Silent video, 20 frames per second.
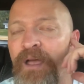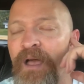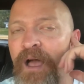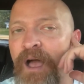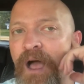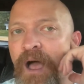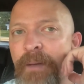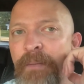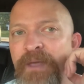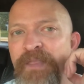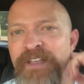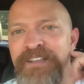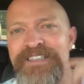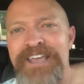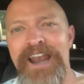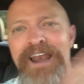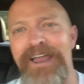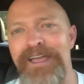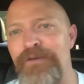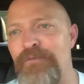And that's
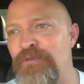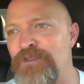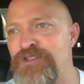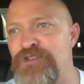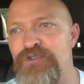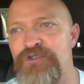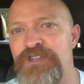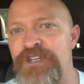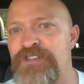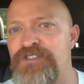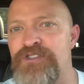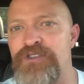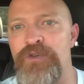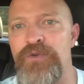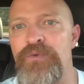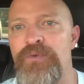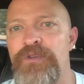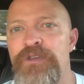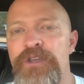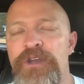kind of like with
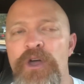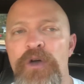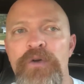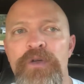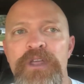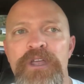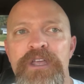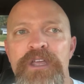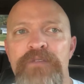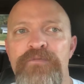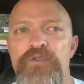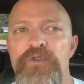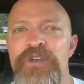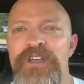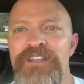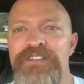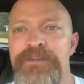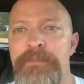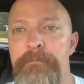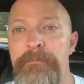jiu-jitsu, if you
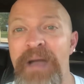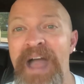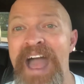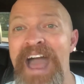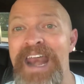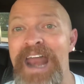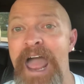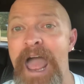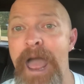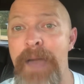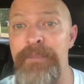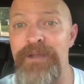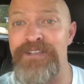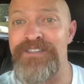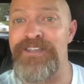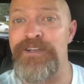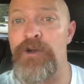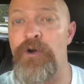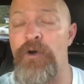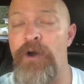get some bad
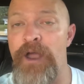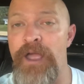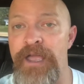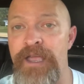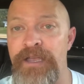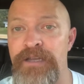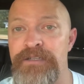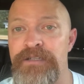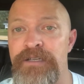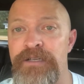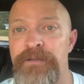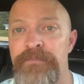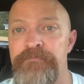habits ingrained,